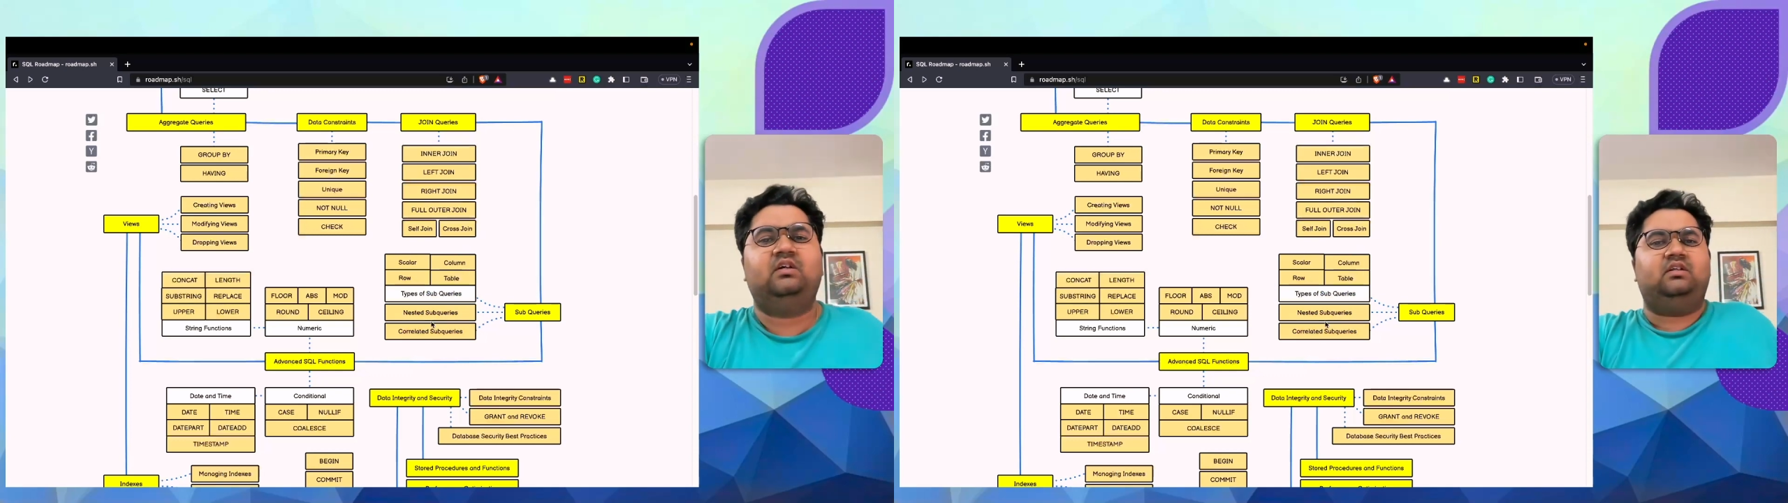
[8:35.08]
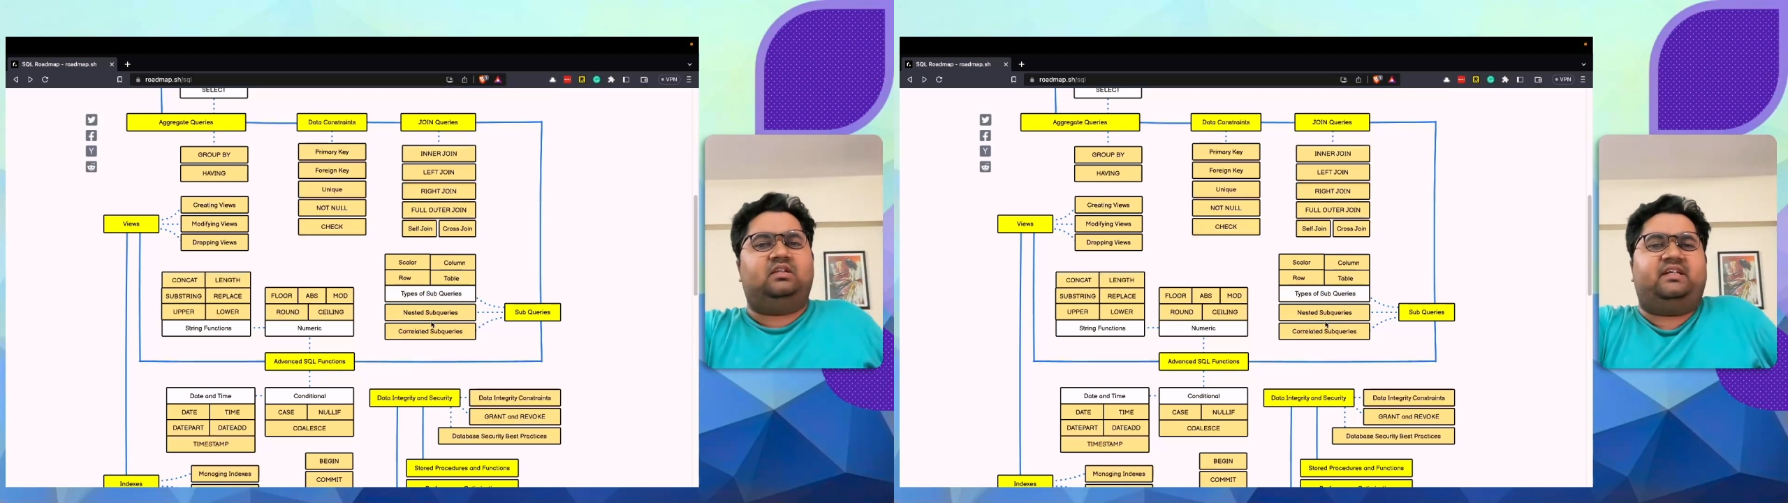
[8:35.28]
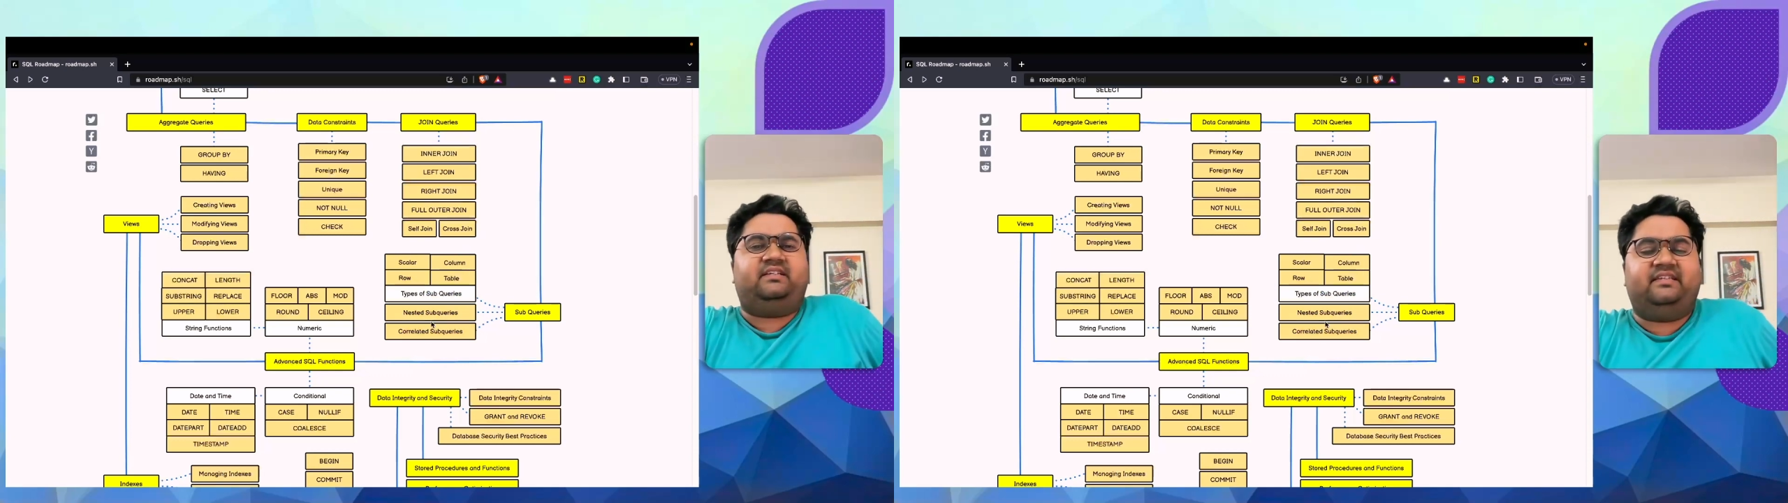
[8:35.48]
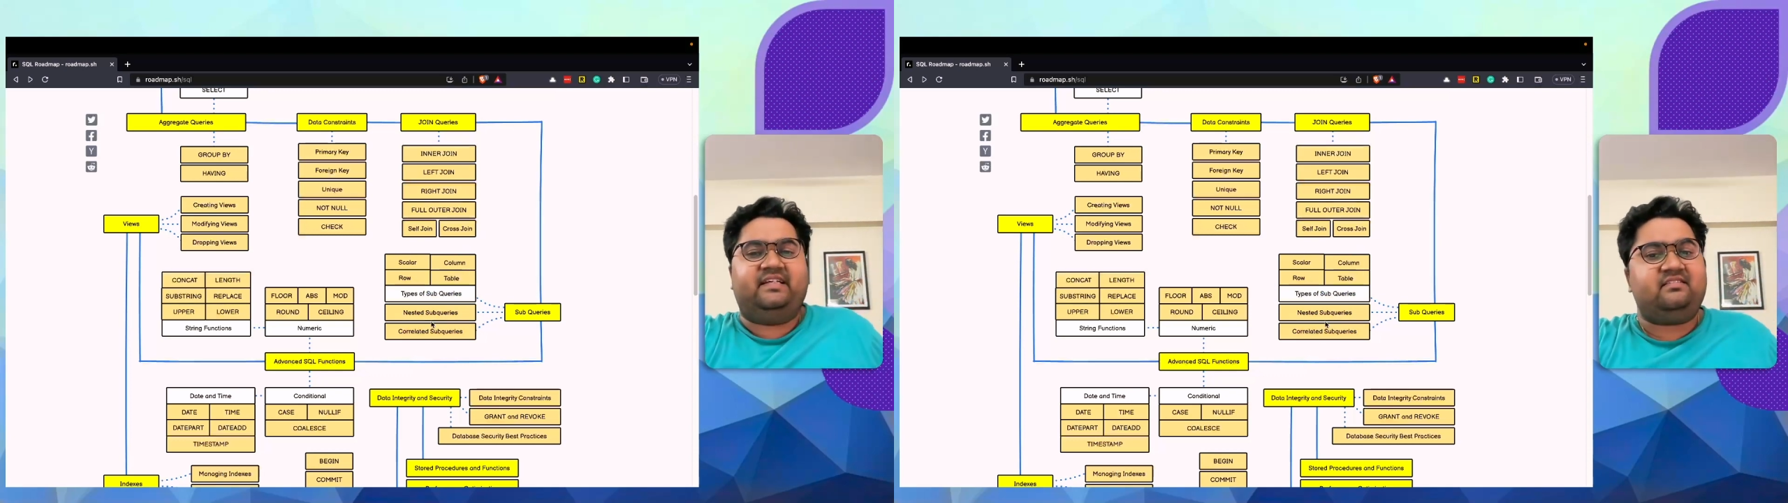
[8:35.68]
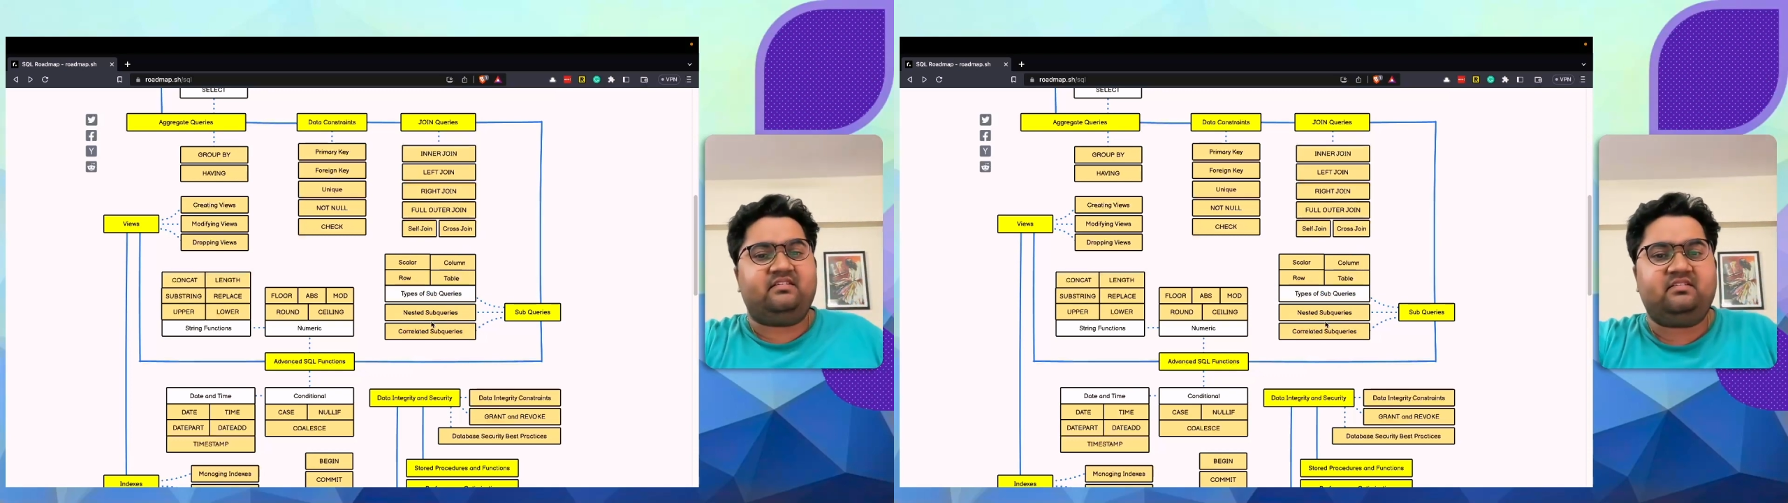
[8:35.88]
like
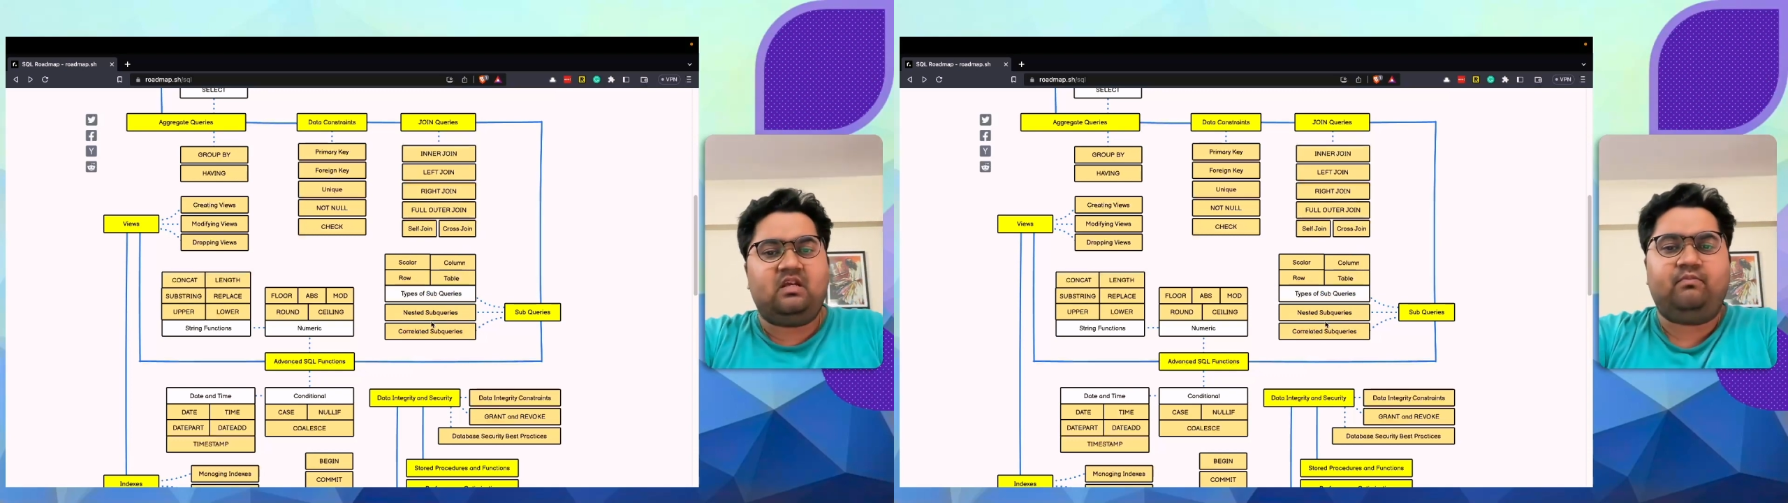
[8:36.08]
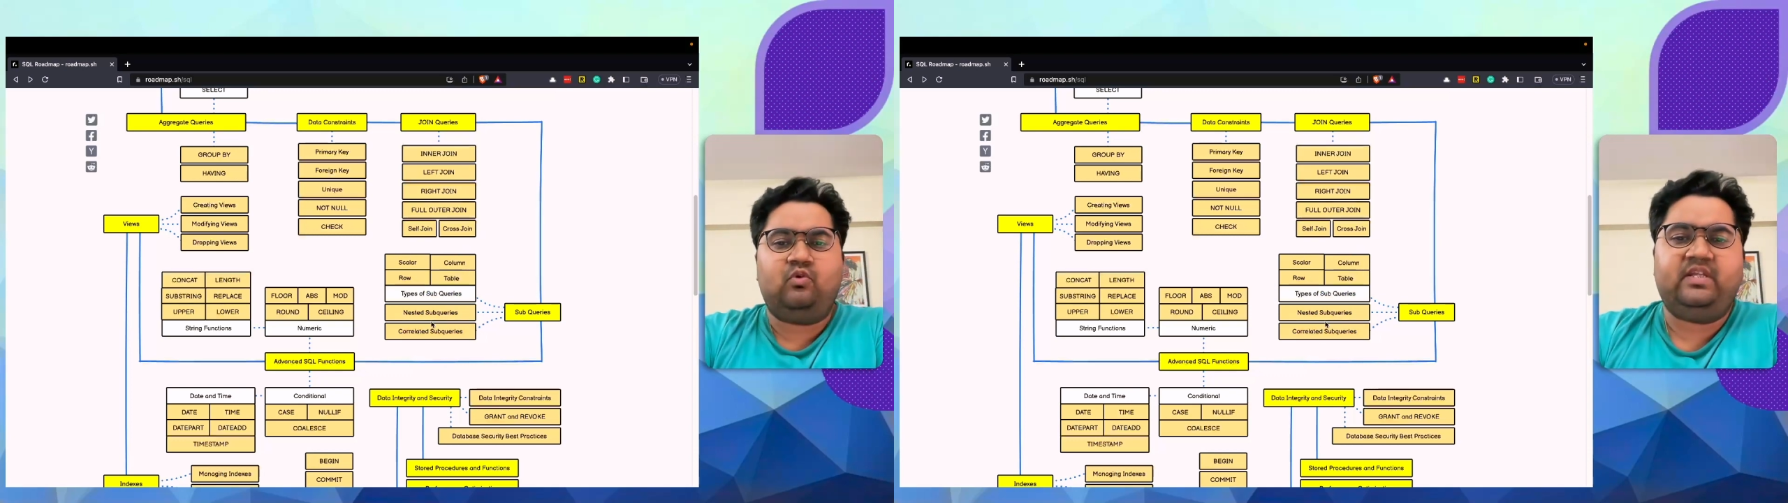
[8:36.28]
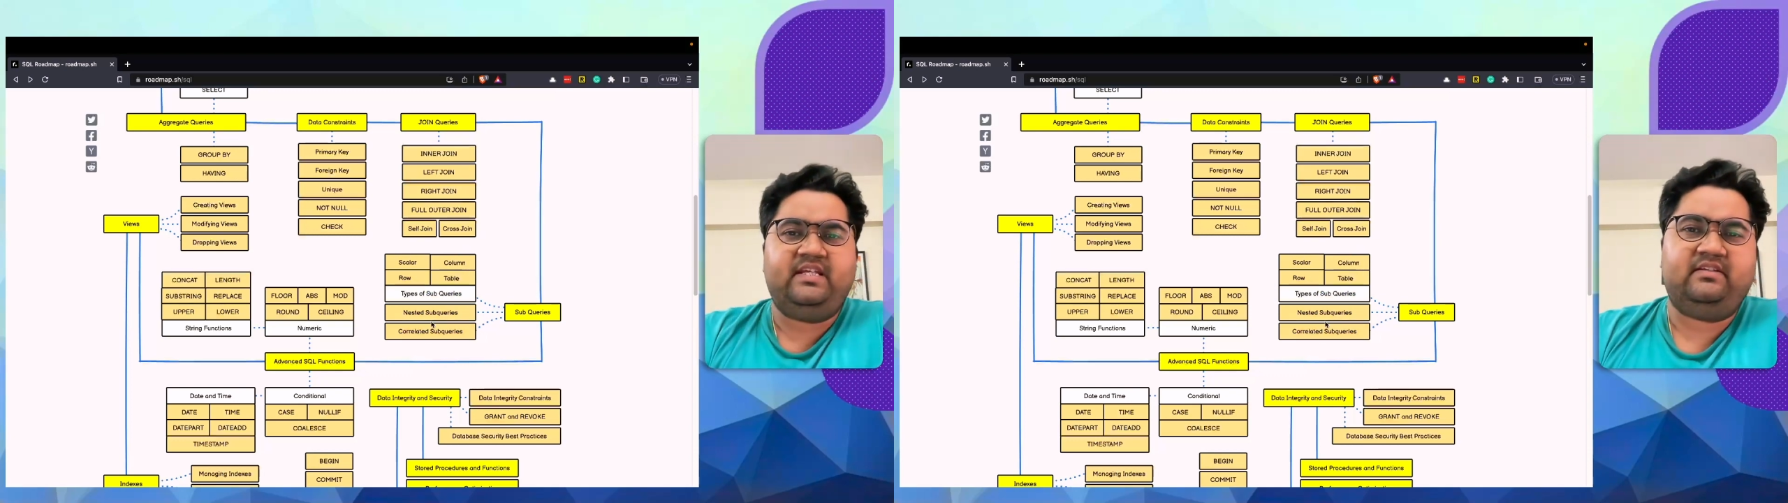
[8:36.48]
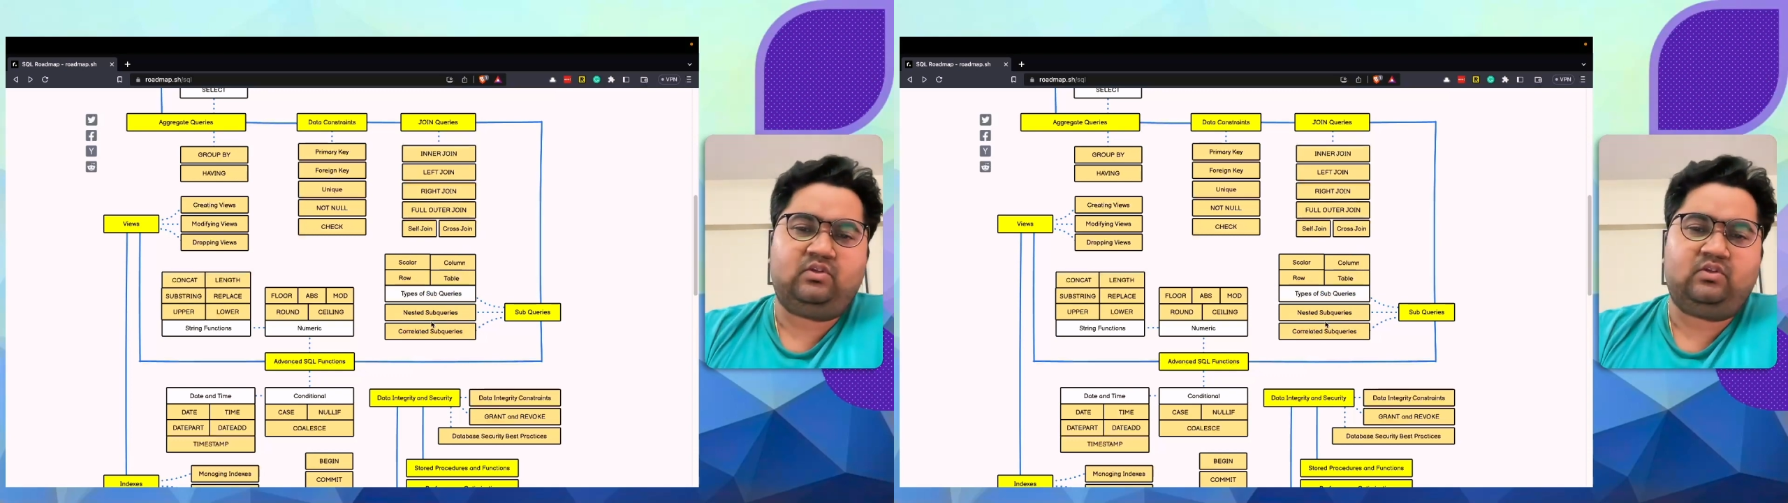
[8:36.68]
nested subqueries,